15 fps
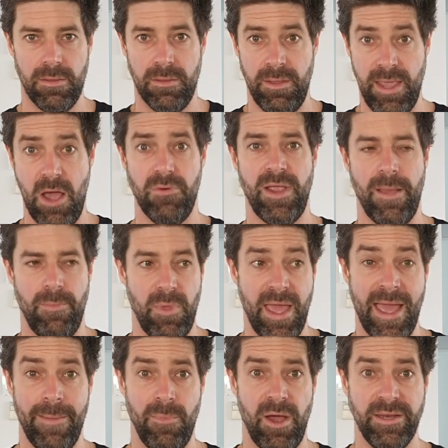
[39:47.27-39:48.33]
the outcome.
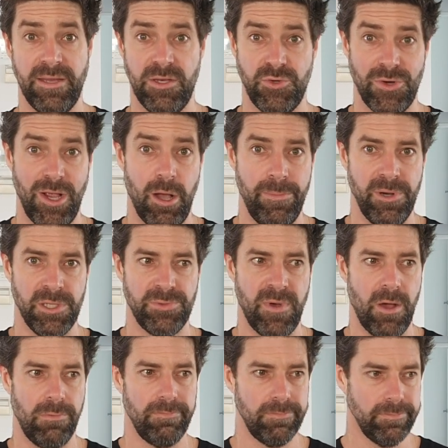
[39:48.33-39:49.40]
I did dry hop it as
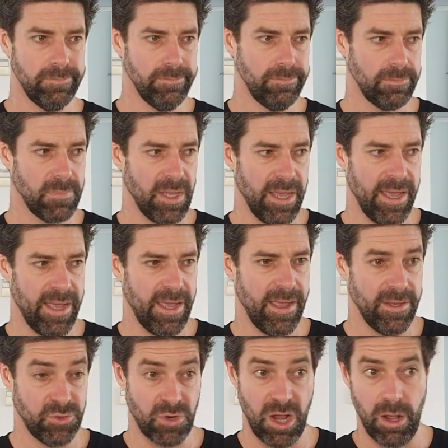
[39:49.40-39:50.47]
well.
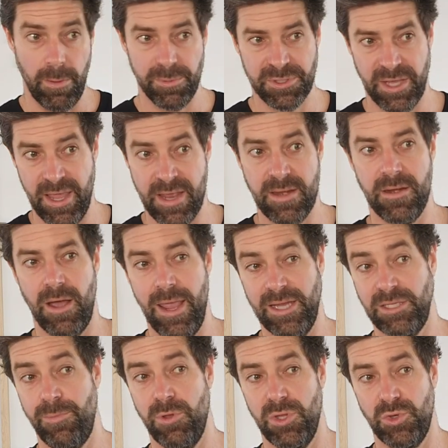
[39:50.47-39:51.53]
dry hops in. I
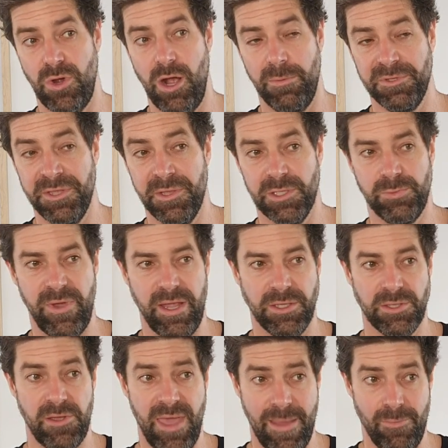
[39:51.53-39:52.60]
actually put dry hops in this week,
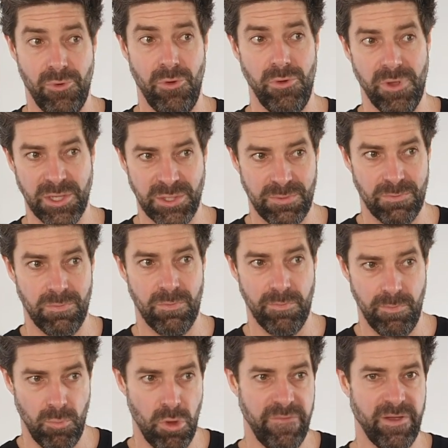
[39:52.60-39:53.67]
so that brew is
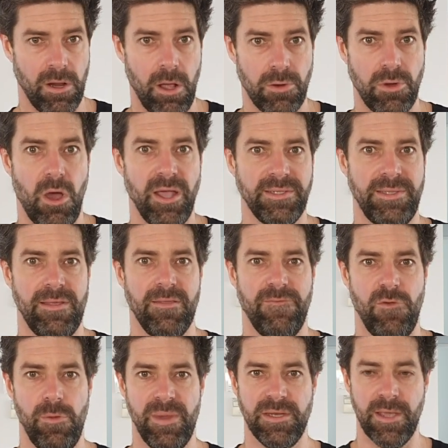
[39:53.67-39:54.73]
moving on nicely in the
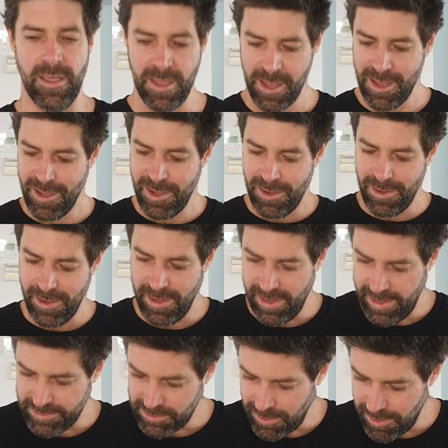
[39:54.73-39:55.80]
fermenter.
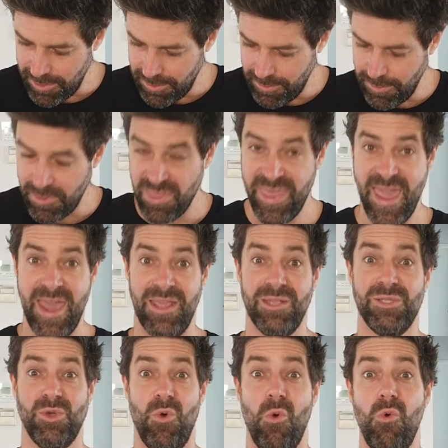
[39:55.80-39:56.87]
So that
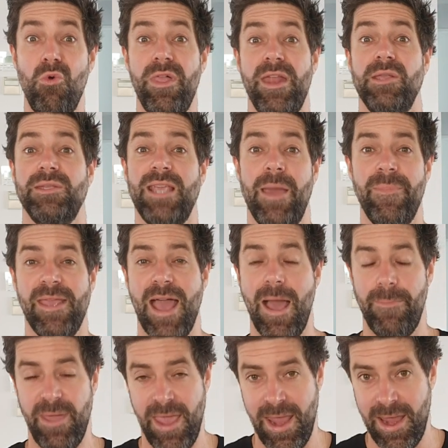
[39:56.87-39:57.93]
is all that is coming
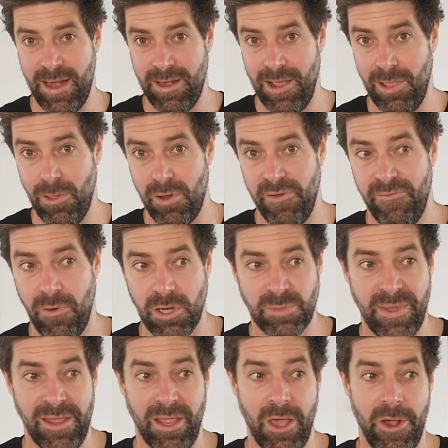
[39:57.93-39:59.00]
up and a lot of what's
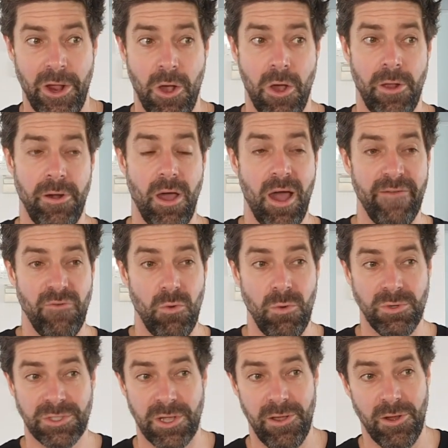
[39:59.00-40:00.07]
been going on. I've
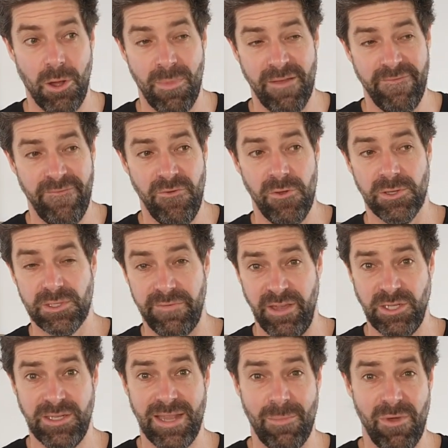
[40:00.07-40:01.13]
also got I've
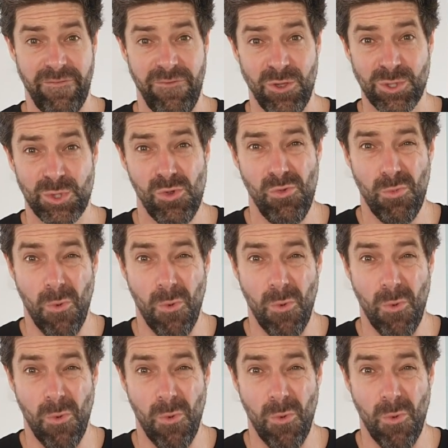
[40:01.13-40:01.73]
actually done my first 2